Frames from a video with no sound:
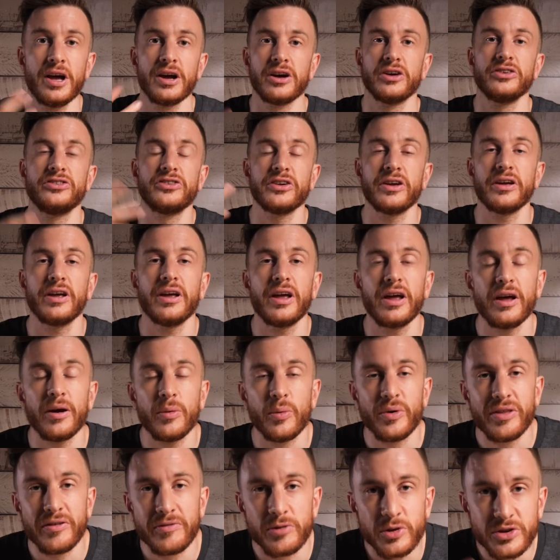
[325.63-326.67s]
because
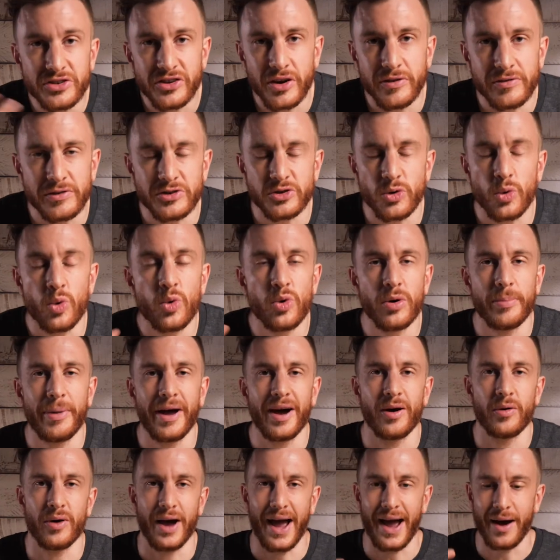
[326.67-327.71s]
with a voiceover, it's all
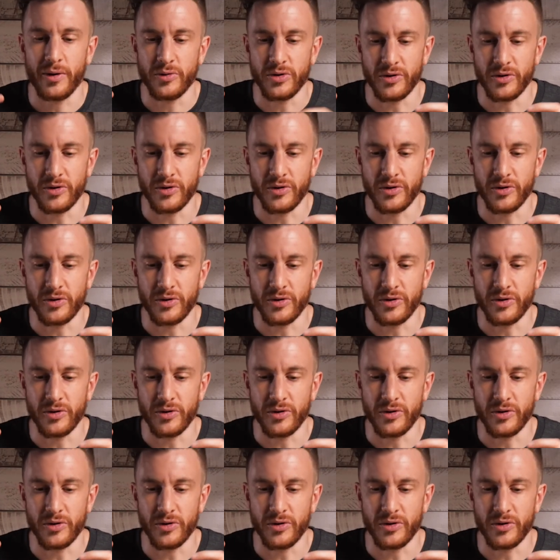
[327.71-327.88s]
about how